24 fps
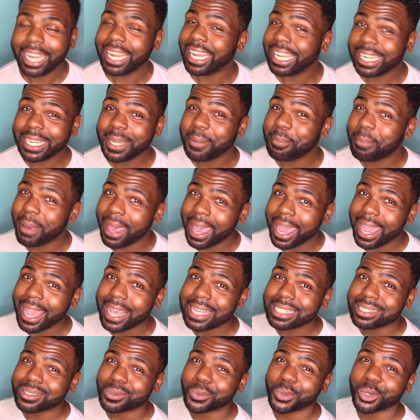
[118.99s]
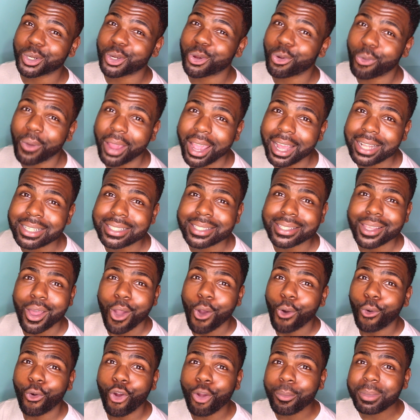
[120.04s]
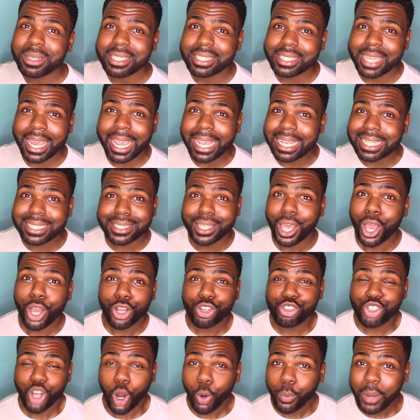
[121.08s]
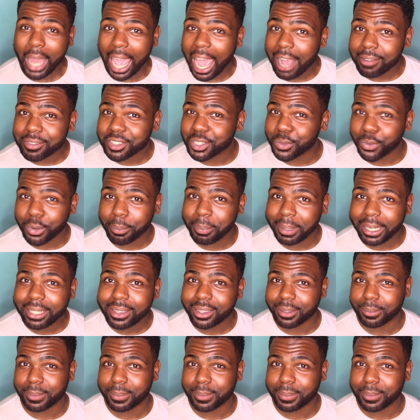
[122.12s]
Any past regrets or mistakes don't have to repeat